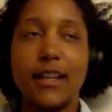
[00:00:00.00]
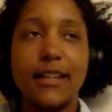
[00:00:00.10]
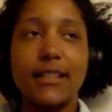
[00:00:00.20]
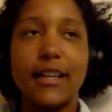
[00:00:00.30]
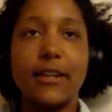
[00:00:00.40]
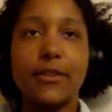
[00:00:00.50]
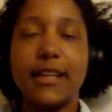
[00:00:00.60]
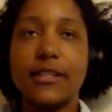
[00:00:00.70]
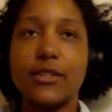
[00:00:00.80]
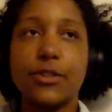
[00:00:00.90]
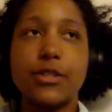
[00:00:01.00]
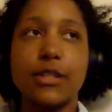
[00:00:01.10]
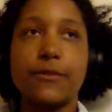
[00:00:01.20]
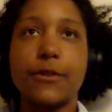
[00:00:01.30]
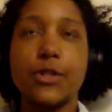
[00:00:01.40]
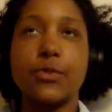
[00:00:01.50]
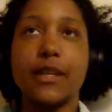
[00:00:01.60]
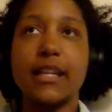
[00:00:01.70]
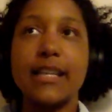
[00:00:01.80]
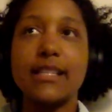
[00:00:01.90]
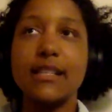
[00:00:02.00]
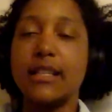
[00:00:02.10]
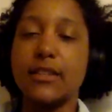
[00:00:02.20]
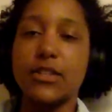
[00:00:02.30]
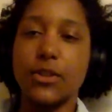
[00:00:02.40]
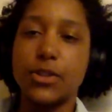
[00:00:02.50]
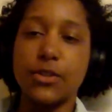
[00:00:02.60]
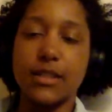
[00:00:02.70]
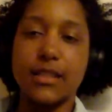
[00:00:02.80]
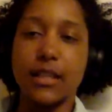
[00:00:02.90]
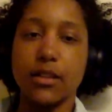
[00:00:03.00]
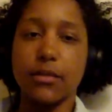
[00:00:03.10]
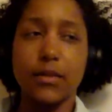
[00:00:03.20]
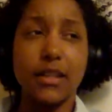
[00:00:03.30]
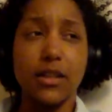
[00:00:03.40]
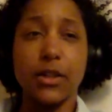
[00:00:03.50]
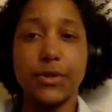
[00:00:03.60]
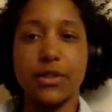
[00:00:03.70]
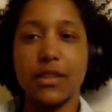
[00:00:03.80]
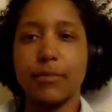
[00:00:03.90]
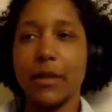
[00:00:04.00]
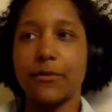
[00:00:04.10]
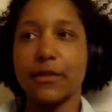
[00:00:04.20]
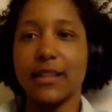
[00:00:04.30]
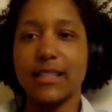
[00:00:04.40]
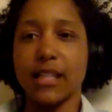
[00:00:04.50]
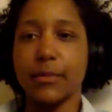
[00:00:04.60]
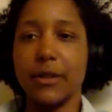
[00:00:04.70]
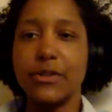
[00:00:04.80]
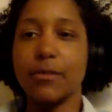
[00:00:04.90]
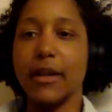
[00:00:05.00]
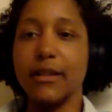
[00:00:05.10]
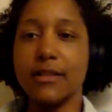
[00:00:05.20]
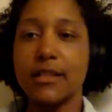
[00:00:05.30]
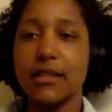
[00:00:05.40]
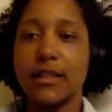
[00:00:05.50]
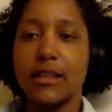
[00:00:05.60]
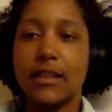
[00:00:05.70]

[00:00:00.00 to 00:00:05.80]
I only had snowshoes the first week, and I didn't need snowshoes until getting closer to probably for the last couple hundred miles.